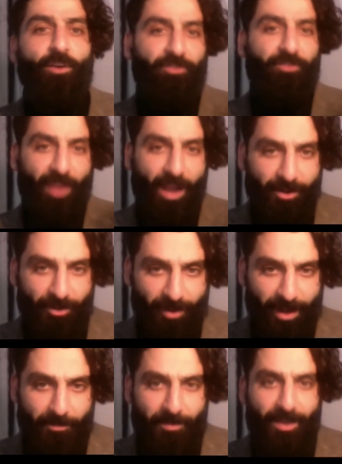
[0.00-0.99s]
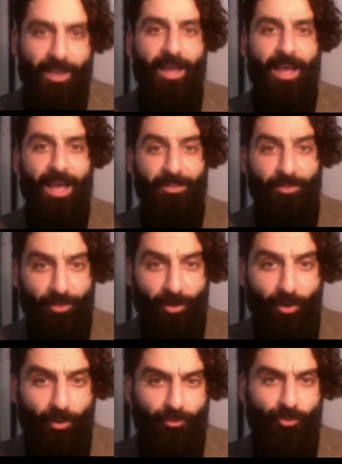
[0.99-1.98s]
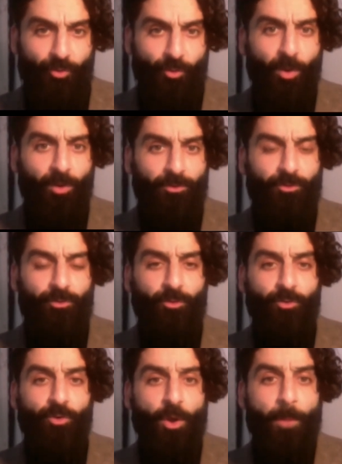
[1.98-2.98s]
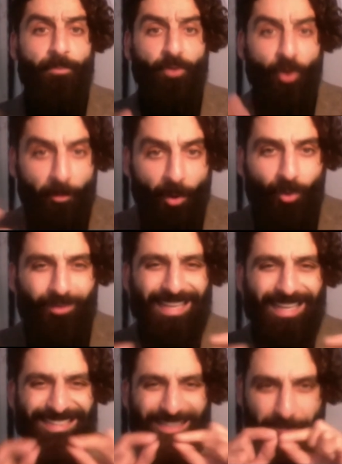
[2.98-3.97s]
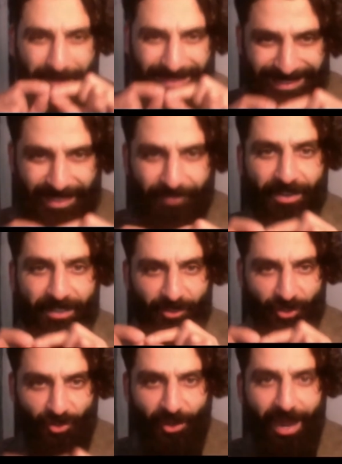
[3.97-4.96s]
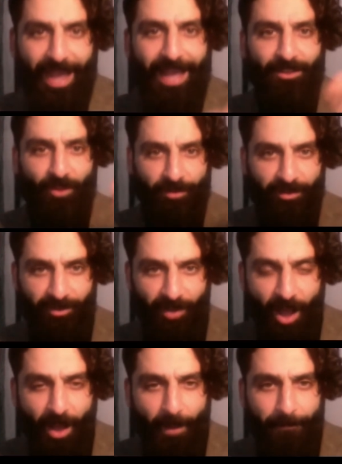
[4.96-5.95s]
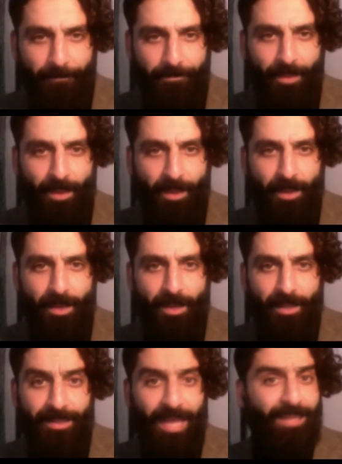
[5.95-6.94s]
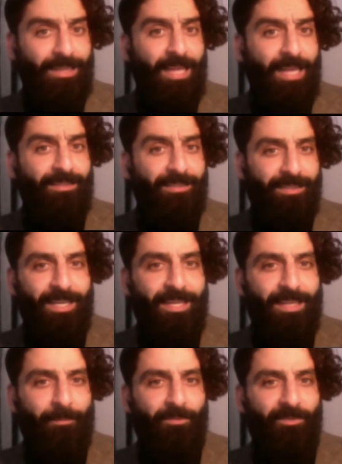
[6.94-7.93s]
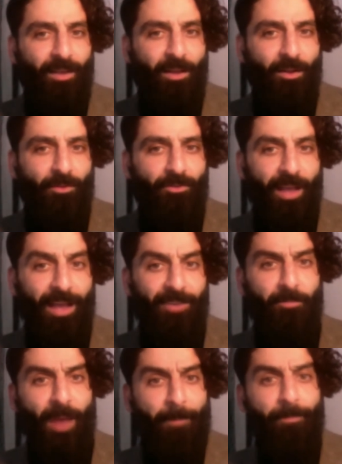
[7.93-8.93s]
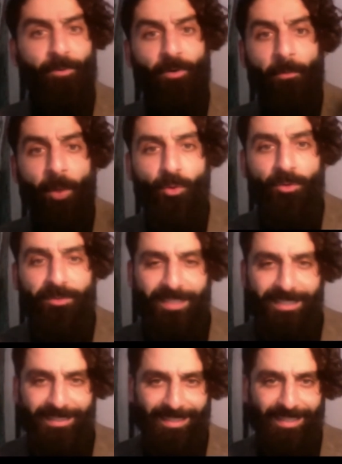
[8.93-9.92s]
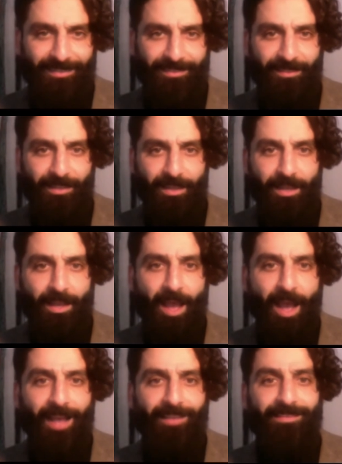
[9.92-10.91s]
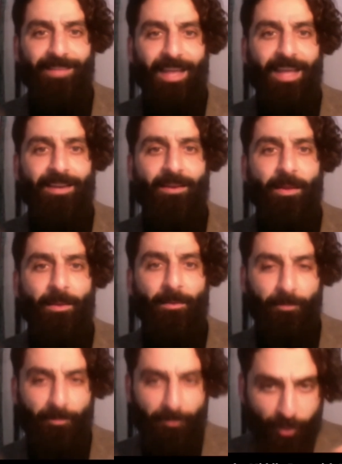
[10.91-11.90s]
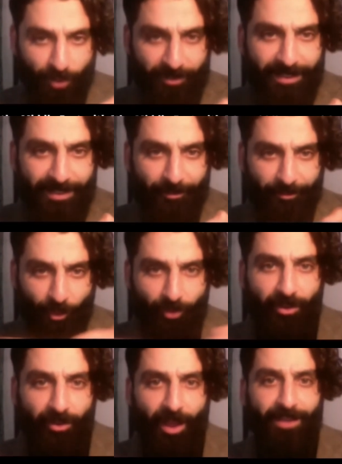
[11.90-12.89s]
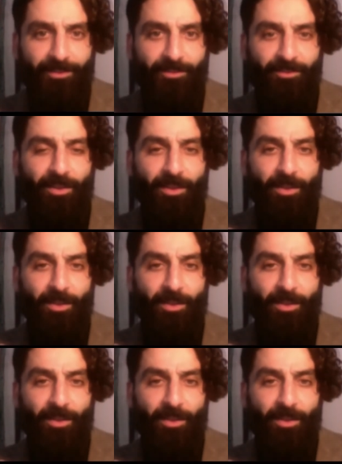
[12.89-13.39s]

of Saudi Arabia and those who want to promote a specific strand of Islam, that they see themselves as, by promoting this, as then putting the fault lines